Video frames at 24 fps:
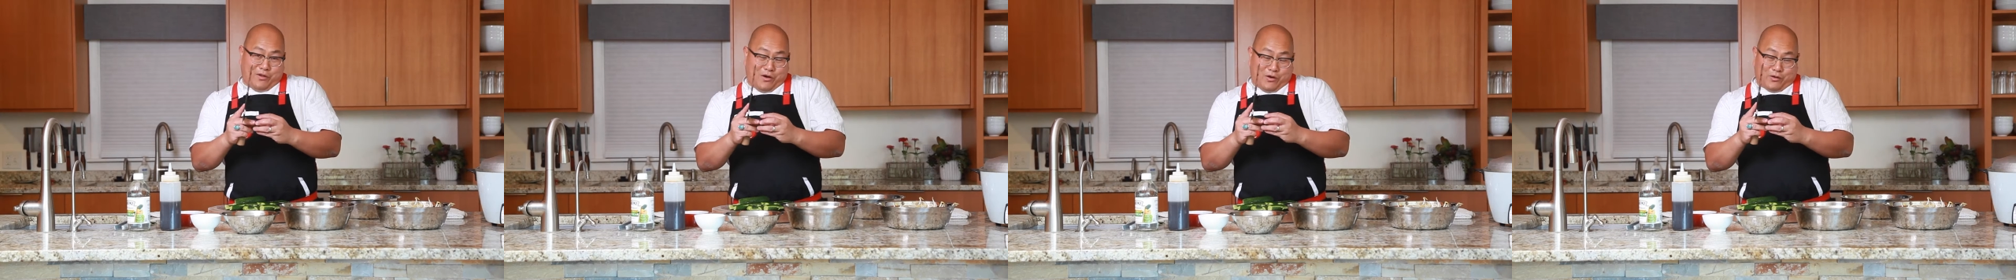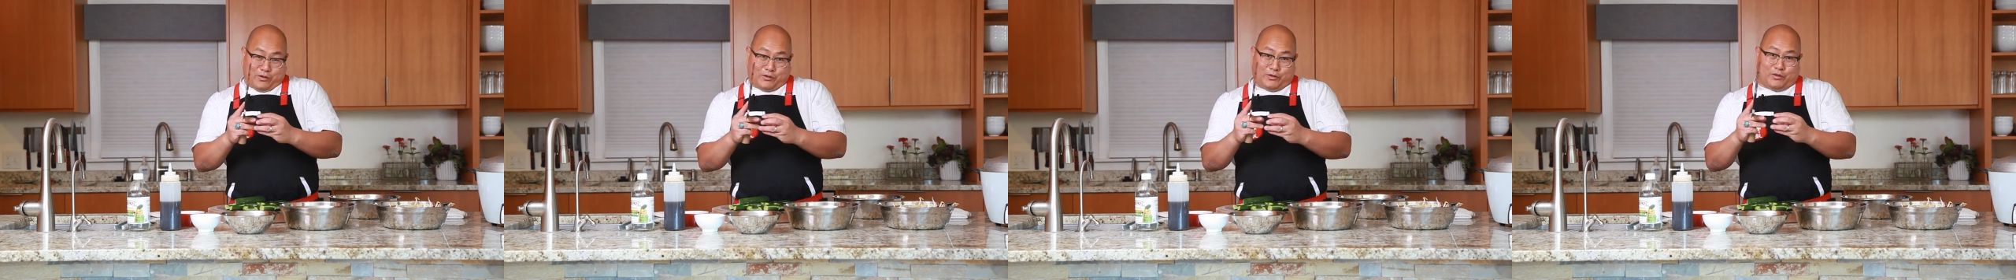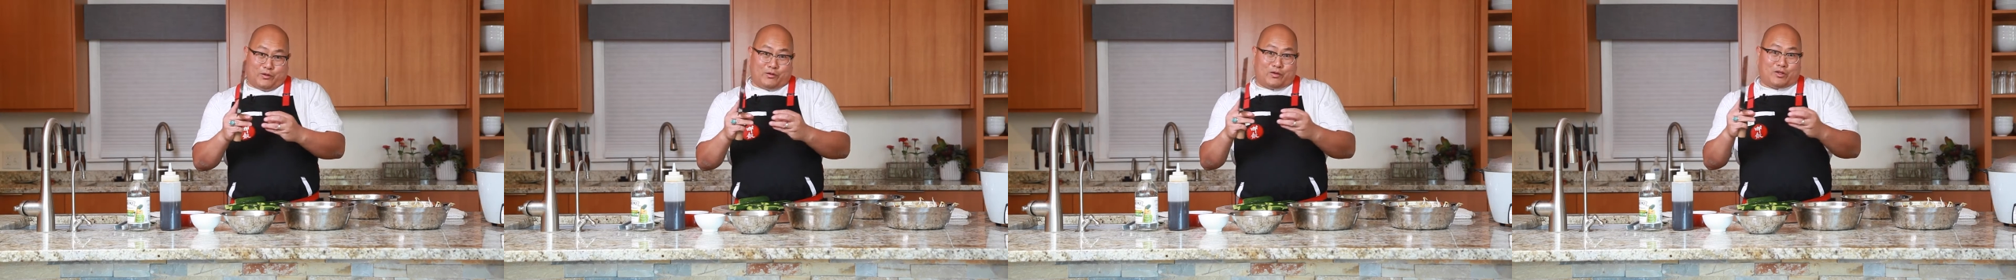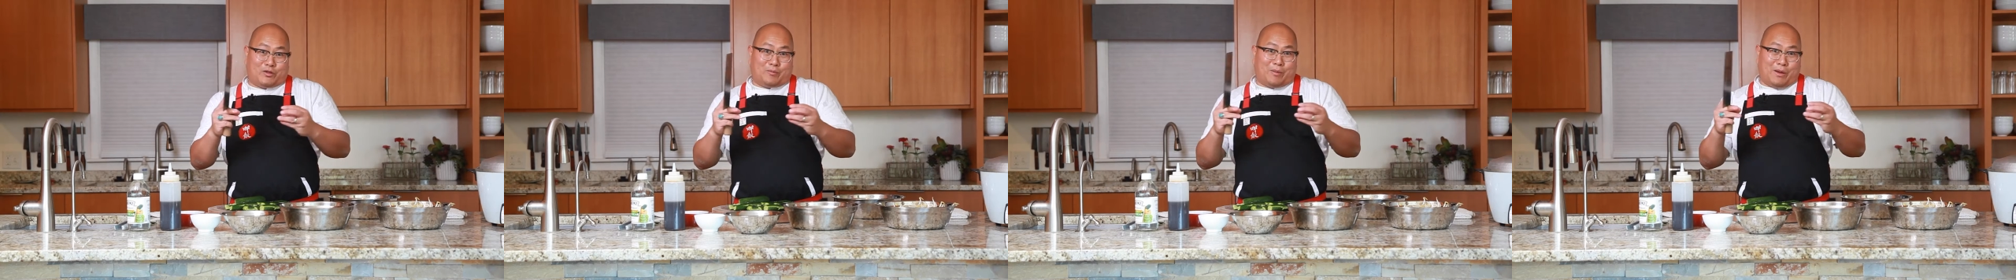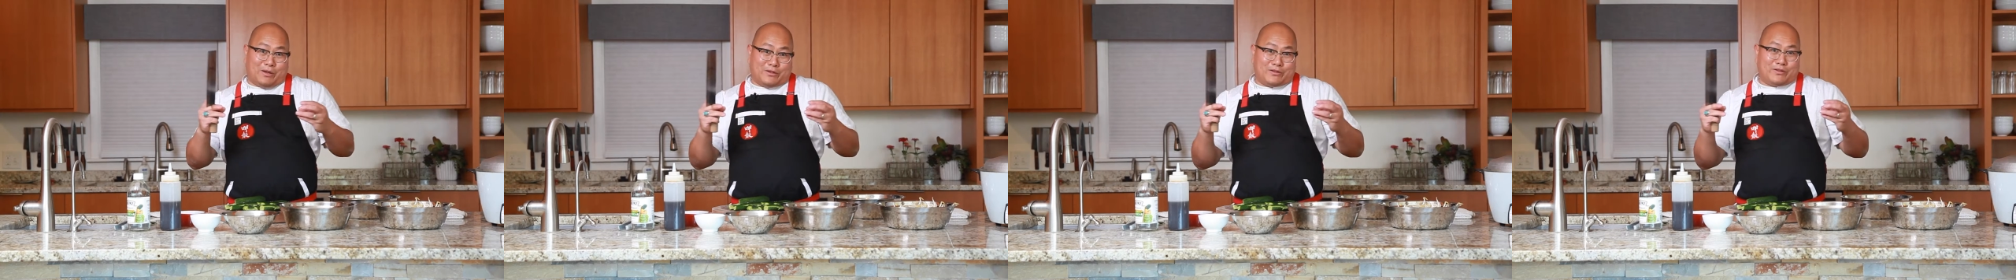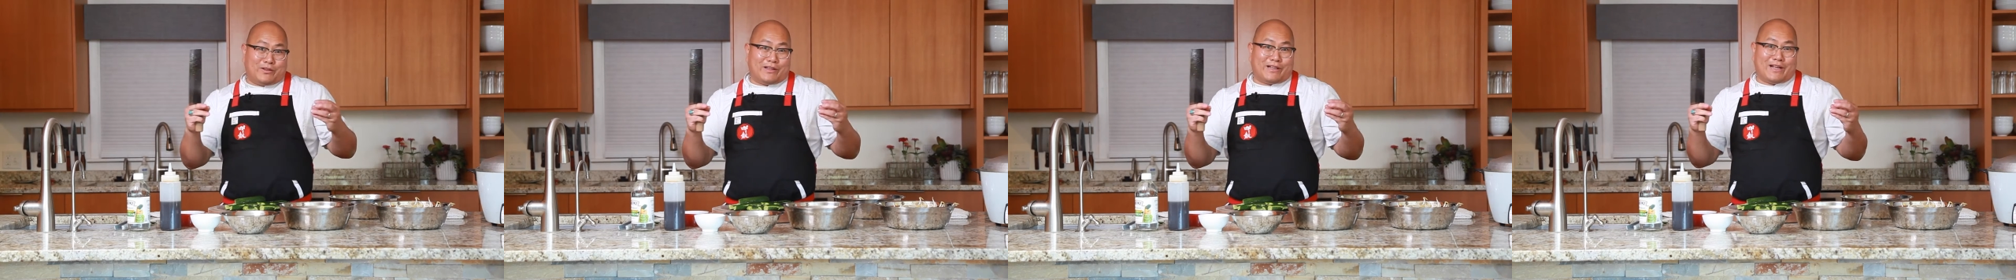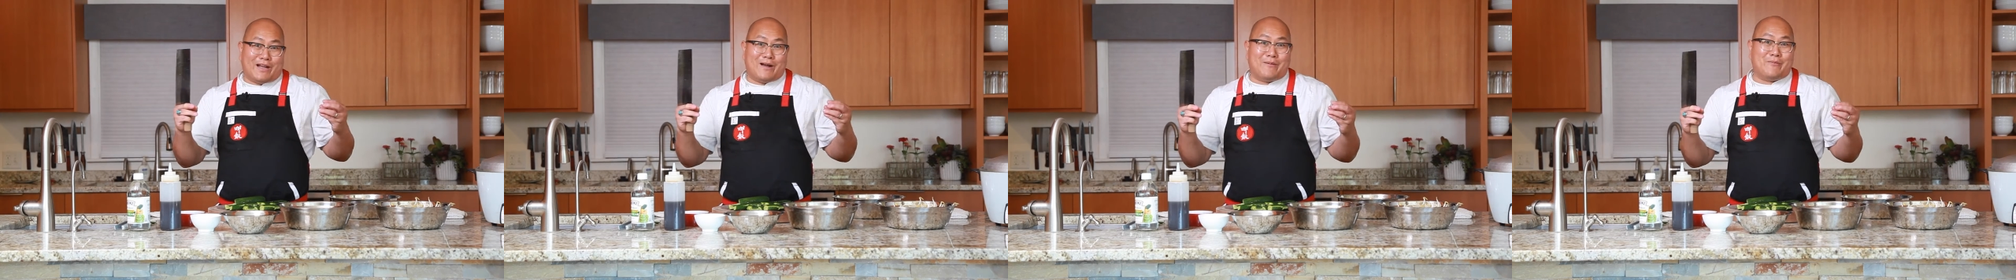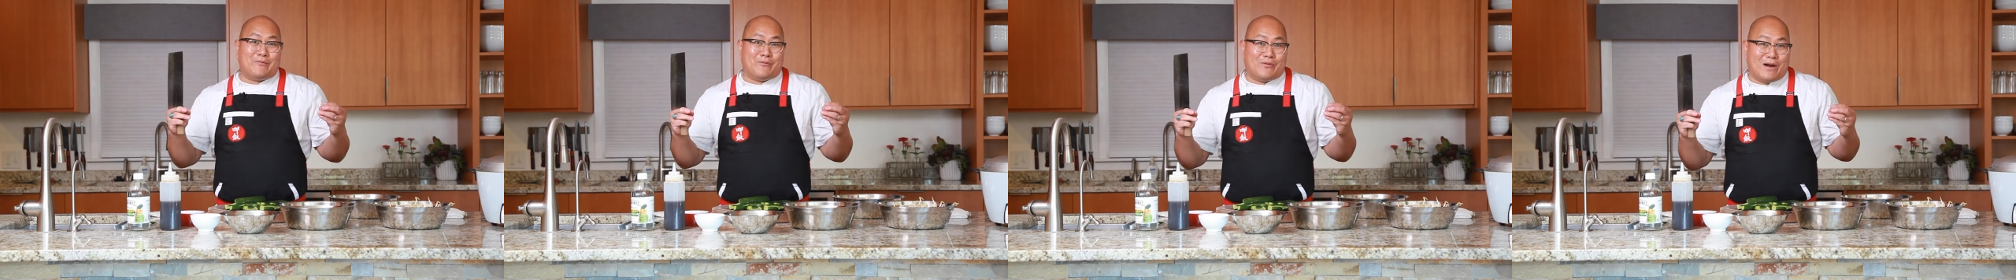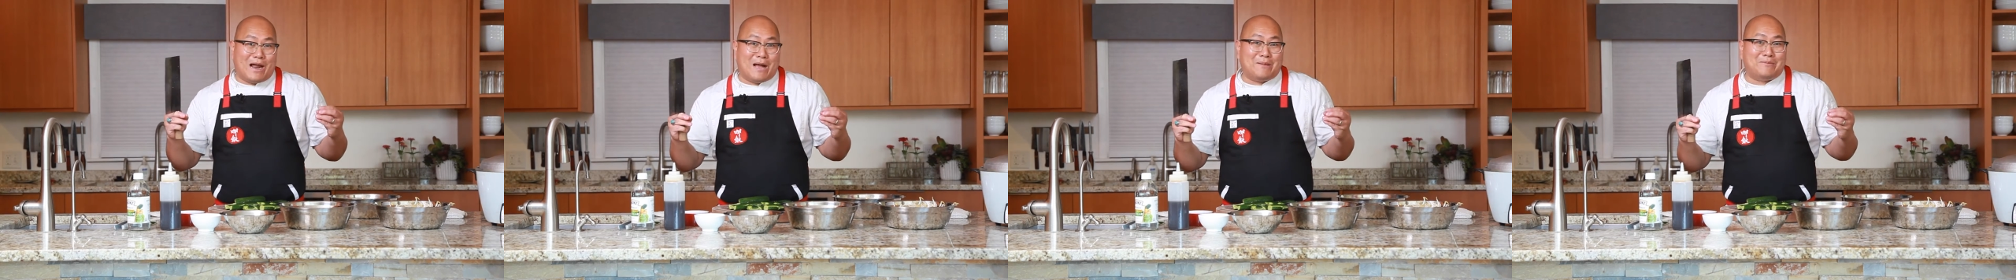are so special they come
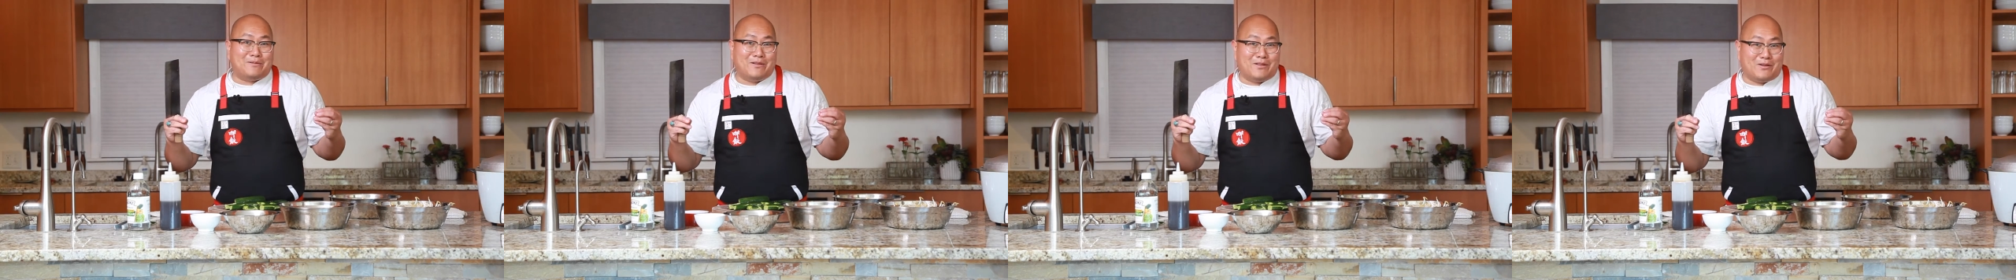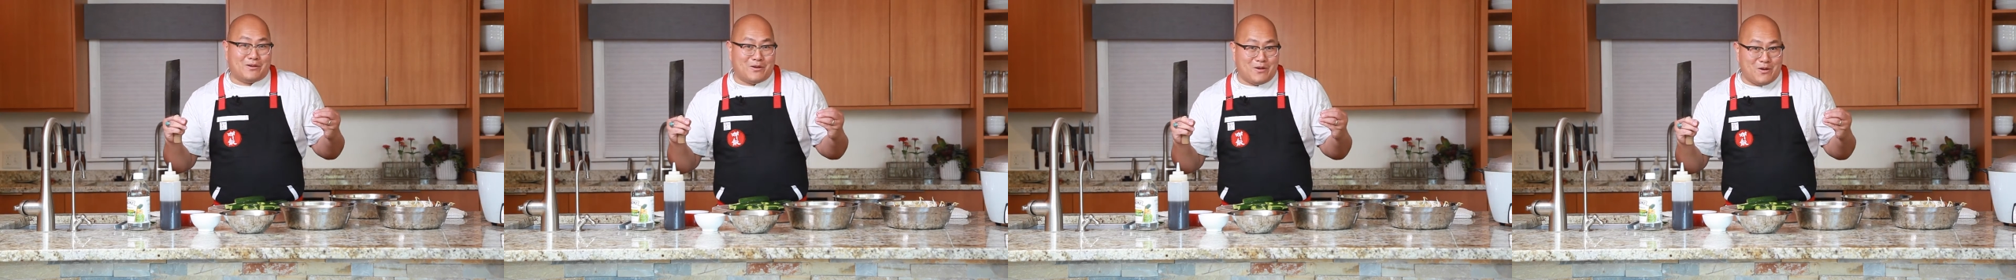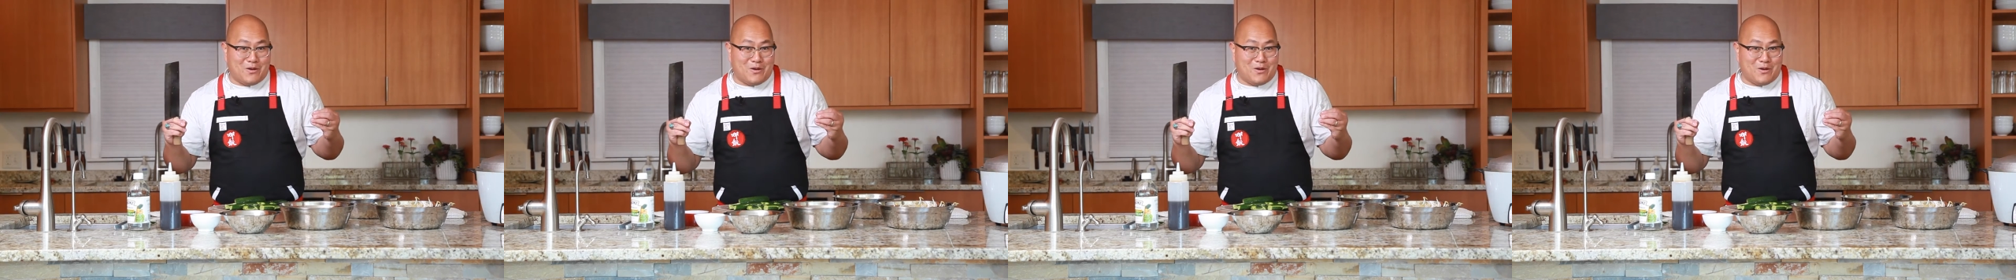wrapped in their